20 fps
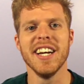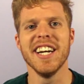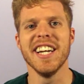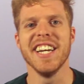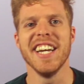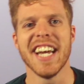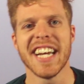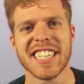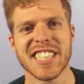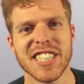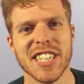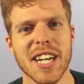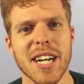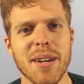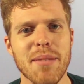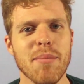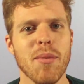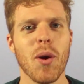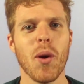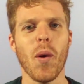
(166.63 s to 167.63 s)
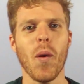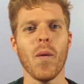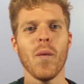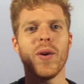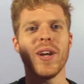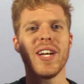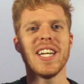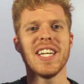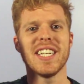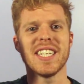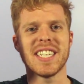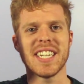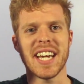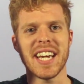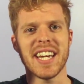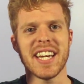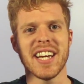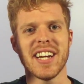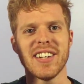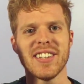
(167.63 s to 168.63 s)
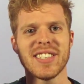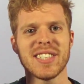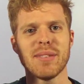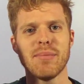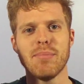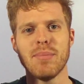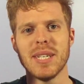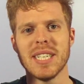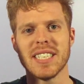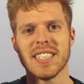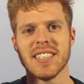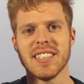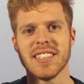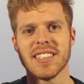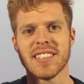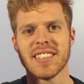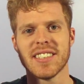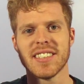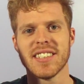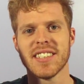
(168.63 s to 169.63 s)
Next up, we need to take care of some business.